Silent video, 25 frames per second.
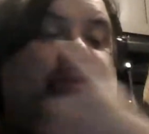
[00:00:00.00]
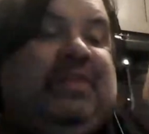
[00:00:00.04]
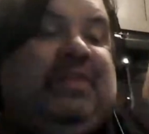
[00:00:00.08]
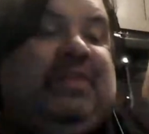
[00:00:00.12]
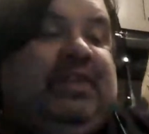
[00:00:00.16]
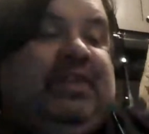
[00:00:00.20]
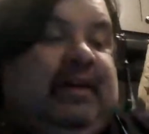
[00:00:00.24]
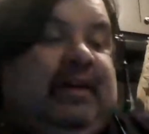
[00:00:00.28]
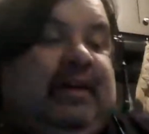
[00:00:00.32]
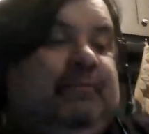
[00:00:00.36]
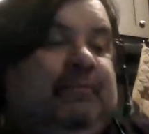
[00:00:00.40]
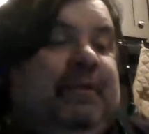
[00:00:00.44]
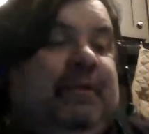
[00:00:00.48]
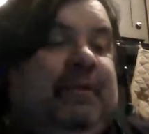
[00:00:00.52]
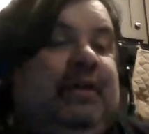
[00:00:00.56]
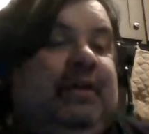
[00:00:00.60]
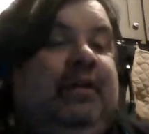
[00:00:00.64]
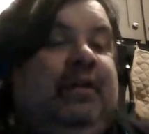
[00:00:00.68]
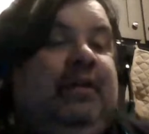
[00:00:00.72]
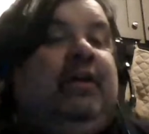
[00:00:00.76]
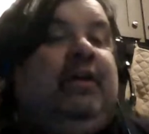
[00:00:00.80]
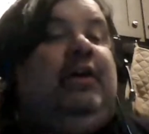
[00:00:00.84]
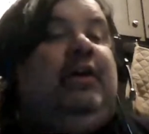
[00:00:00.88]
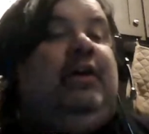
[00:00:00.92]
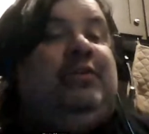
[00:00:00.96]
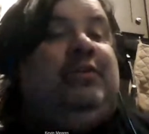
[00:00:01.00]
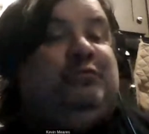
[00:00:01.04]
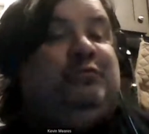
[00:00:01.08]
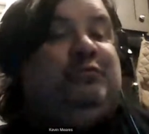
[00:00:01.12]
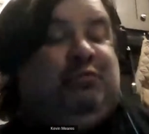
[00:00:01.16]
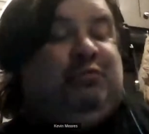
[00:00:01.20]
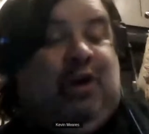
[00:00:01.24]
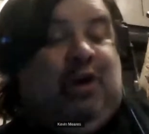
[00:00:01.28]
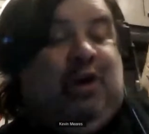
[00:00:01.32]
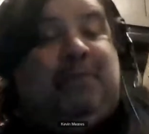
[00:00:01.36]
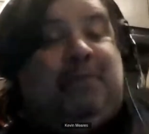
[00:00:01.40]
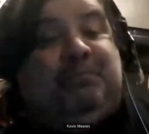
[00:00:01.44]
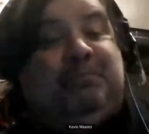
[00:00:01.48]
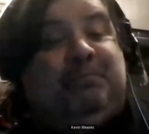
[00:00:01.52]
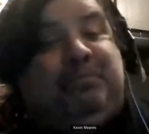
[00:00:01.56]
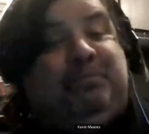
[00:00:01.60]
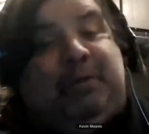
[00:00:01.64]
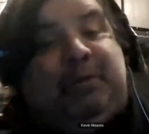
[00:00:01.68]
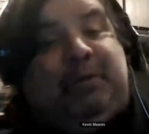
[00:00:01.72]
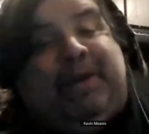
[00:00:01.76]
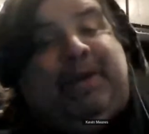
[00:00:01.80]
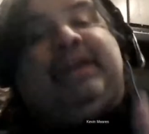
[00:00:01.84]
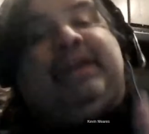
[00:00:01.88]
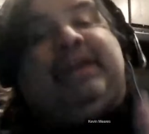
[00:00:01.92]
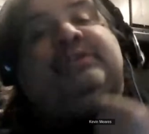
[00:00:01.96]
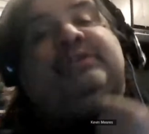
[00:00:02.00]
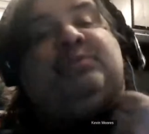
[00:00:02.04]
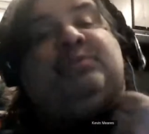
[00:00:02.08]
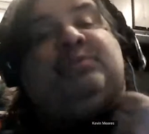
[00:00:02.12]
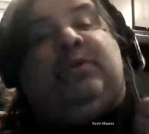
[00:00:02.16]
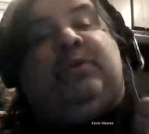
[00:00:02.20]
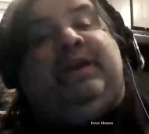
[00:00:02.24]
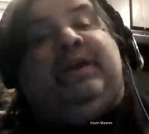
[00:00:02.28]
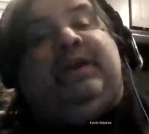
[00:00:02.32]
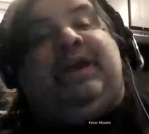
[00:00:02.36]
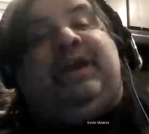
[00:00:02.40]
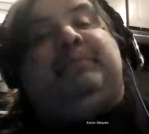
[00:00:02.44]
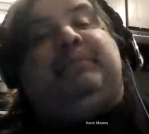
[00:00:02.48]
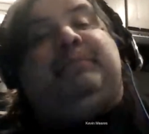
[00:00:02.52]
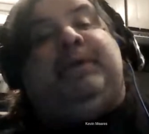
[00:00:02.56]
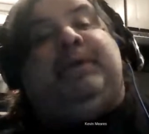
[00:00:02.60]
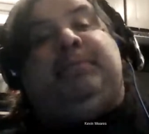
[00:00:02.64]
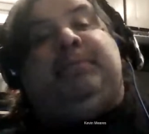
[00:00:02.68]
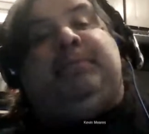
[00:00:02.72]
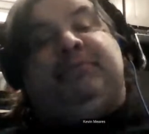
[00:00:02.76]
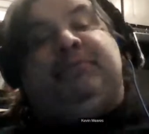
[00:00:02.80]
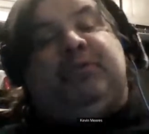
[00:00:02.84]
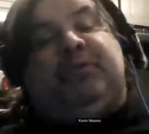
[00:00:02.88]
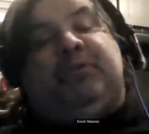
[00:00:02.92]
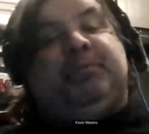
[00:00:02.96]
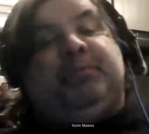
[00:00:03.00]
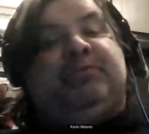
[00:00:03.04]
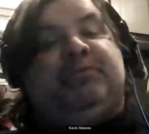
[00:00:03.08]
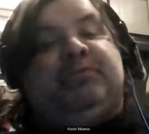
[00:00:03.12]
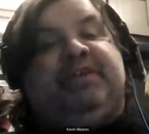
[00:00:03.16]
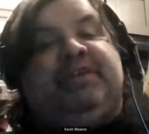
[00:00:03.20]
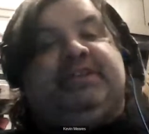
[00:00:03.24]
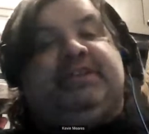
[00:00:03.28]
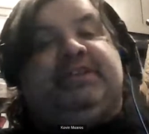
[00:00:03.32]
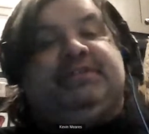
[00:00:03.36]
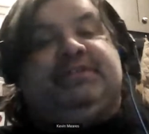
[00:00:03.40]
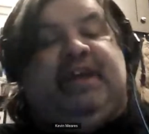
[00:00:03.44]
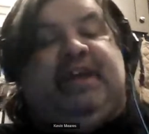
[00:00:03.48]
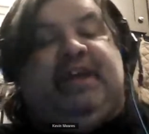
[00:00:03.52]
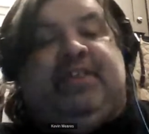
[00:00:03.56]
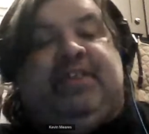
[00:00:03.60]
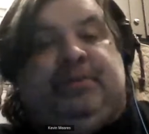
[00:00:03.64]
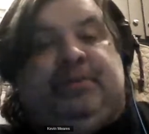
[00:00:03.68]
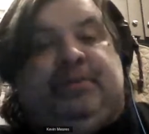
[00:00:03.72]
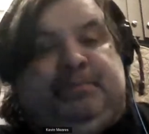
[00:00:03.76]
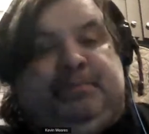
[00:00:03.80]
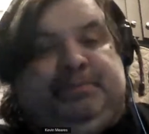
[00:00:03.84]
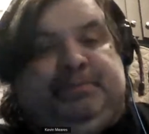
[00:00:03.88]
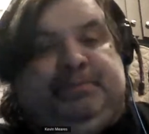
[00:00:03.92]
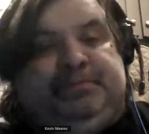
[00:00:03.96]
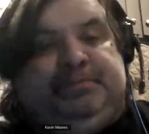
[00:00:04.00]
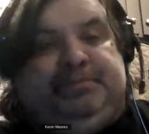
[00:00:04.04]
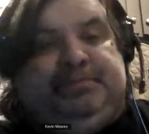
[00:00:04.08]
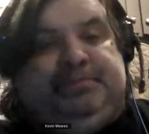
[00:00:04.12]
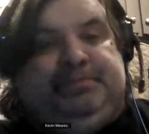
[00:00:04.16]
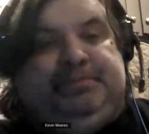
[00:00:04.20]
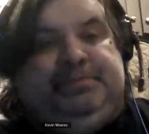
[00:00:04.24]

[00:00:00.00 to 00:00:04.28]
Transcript: with him from Barbados, where he had been before moving to Salem.